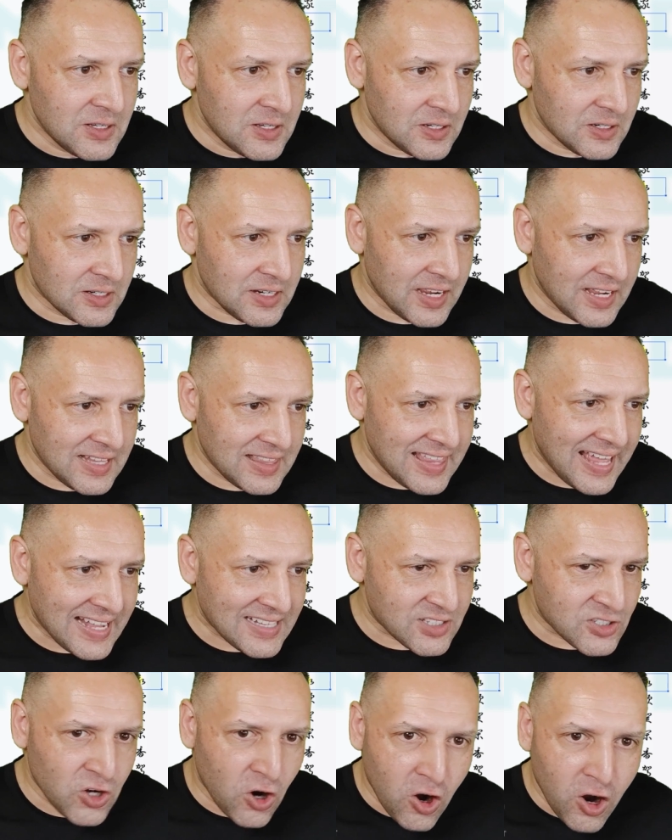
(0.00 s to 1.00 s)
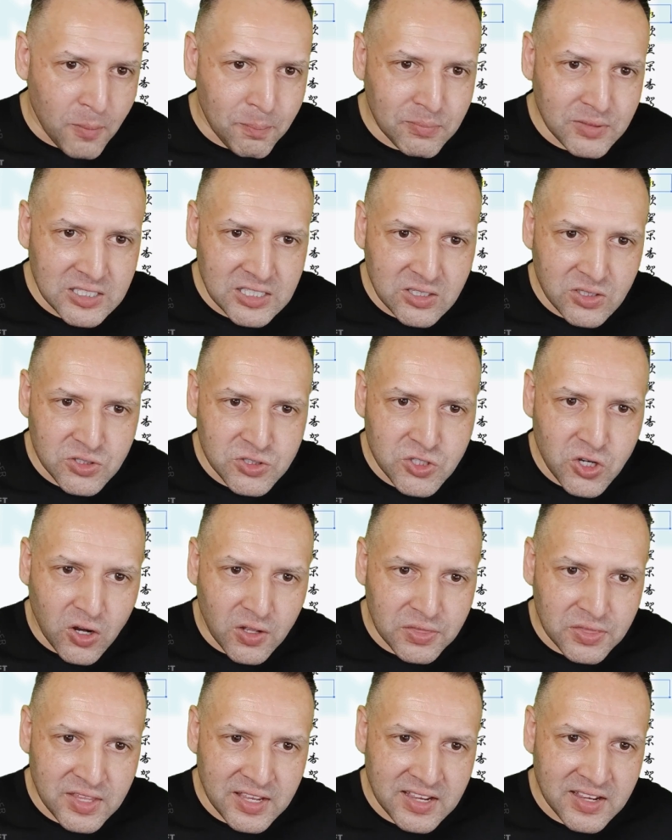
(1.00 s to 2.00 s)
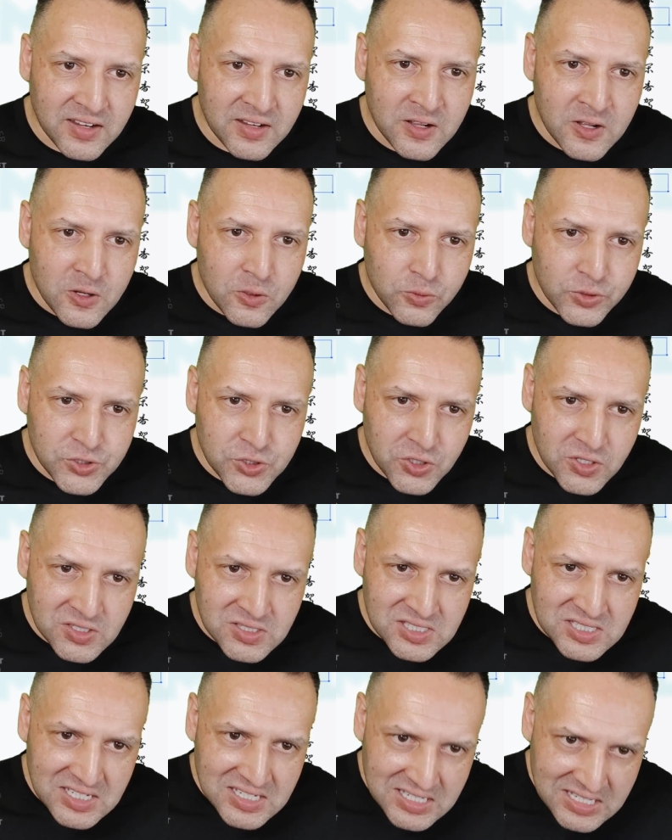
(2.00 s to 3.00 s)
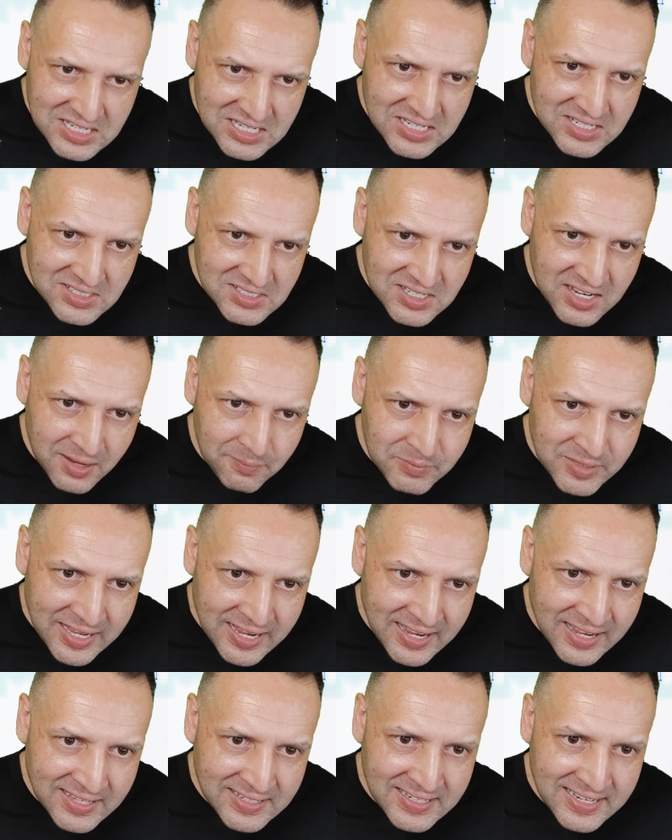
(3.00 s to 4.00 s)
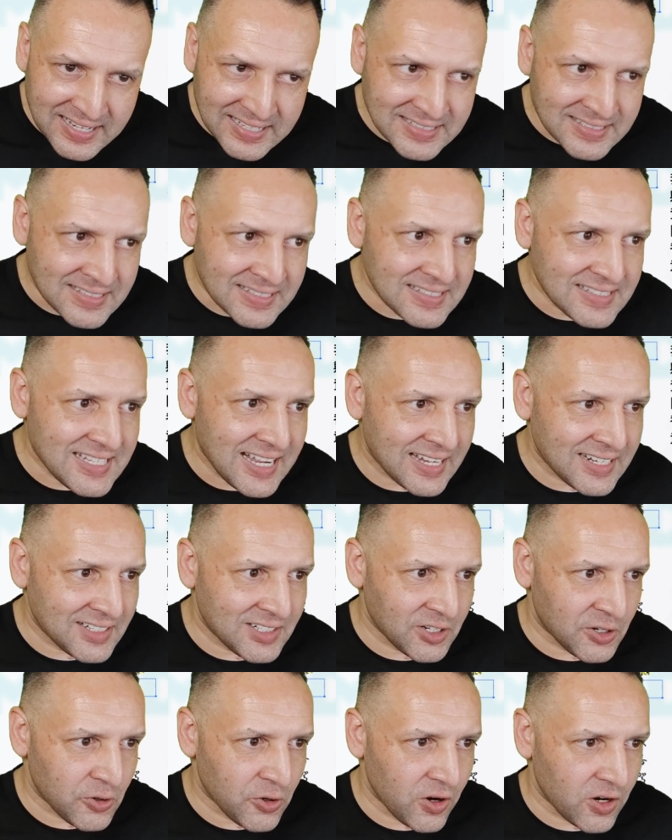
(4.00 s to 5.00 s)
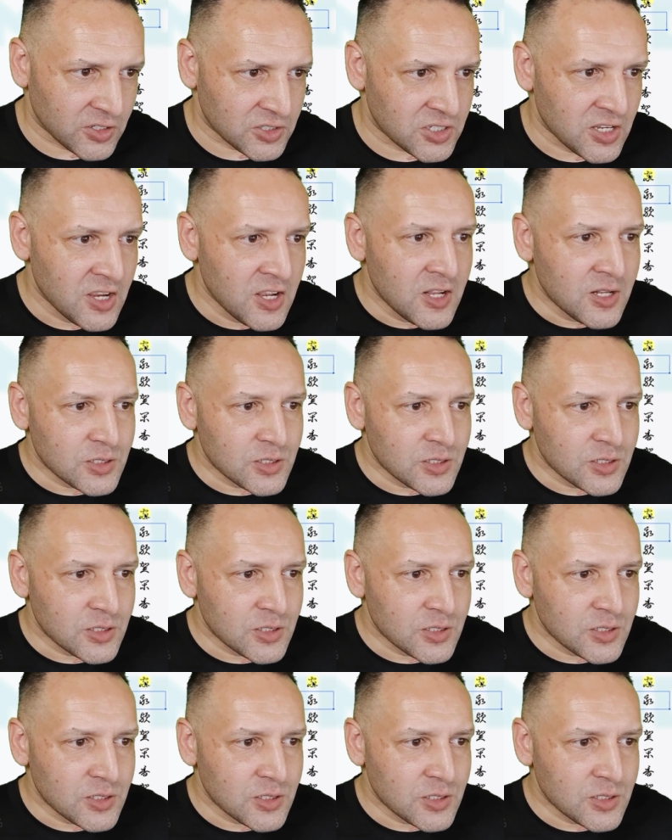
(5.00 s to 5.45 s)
Okay, that top little dot there, which you can see here, has come down and done it across.